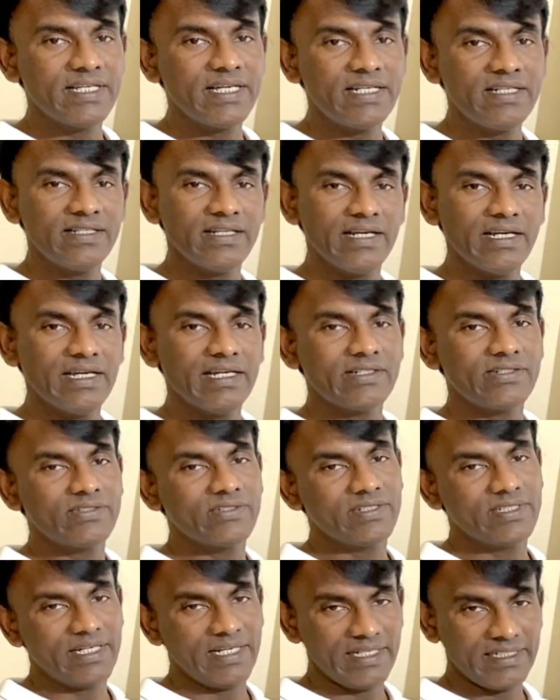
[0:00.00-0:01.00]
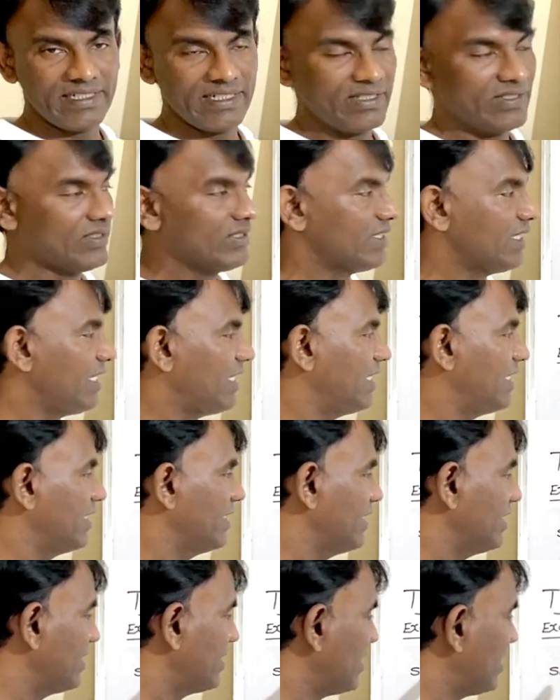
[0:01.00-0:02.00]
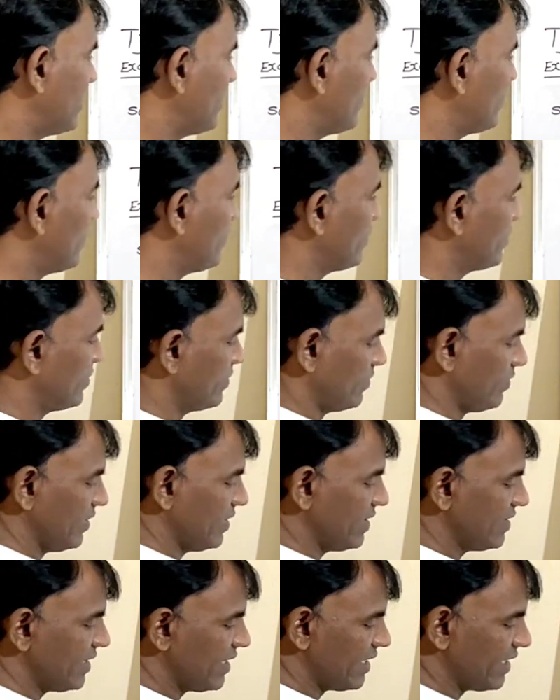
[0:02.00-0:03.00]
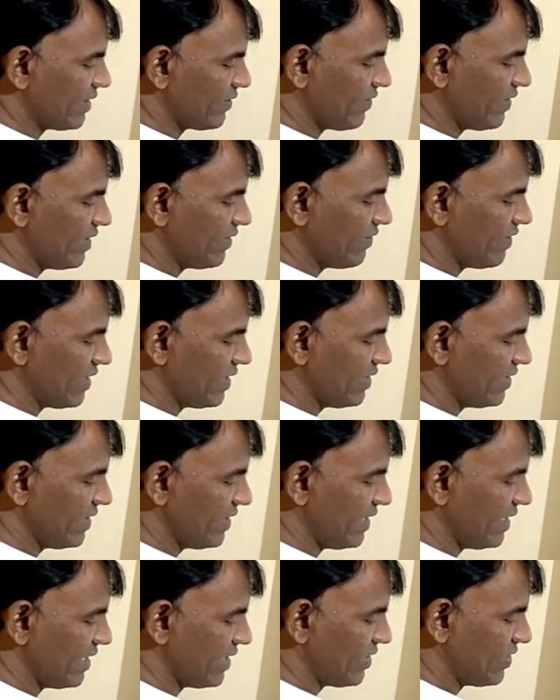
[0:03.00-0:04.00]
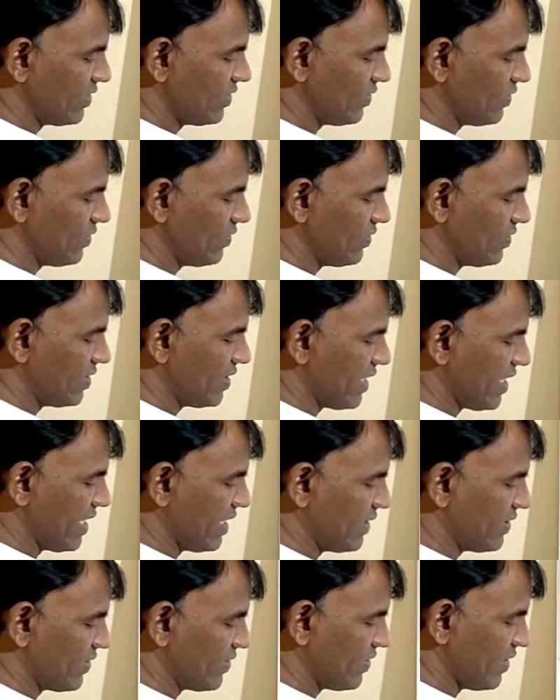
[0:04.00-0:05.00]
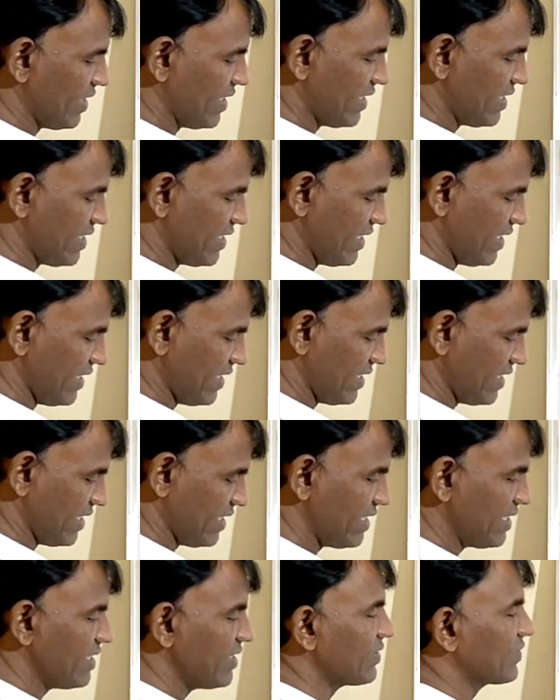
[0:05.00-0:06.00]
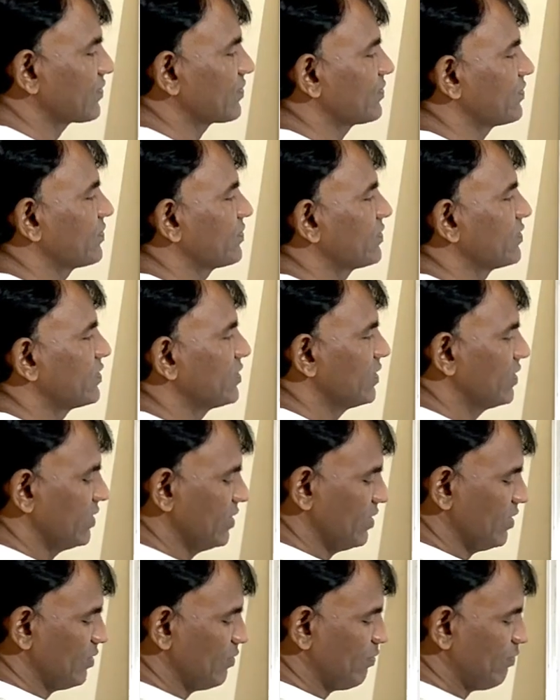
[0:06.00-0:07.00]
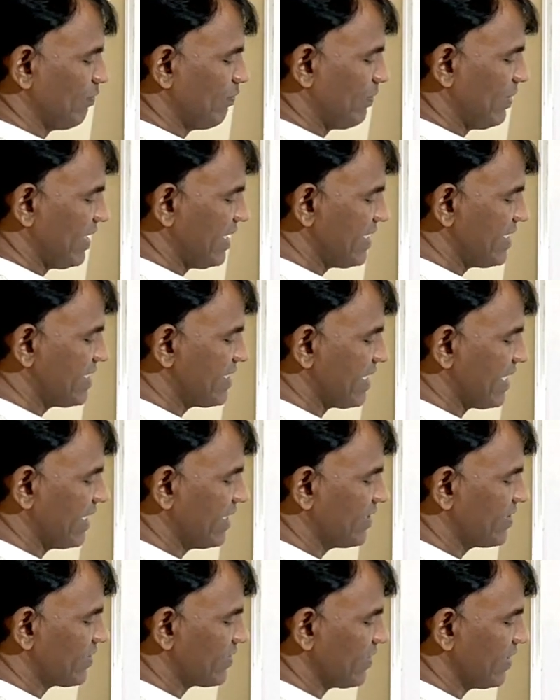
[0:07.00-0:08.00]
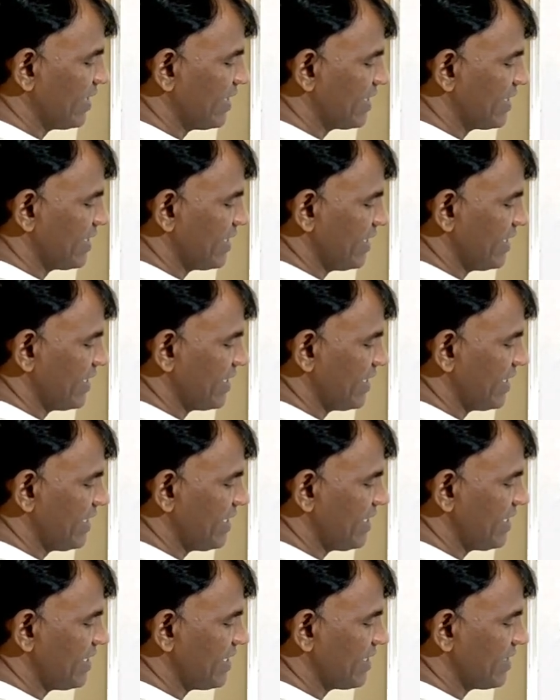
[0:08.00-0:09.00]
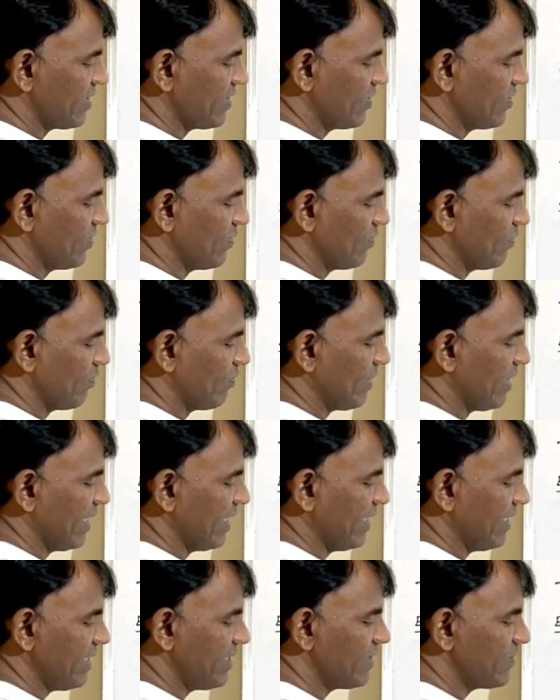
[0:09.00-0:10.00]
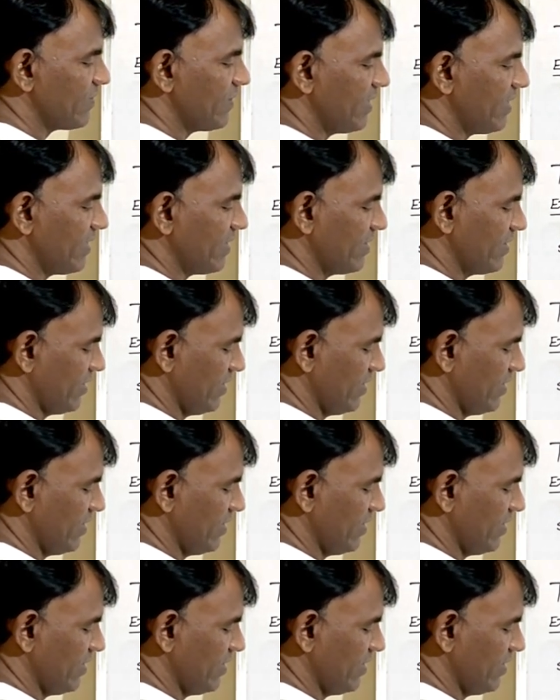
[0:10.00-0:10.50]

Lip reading: an acute angle. Okay. Now what is the required value here? 2 tan square theta plus sin square theta minus 1.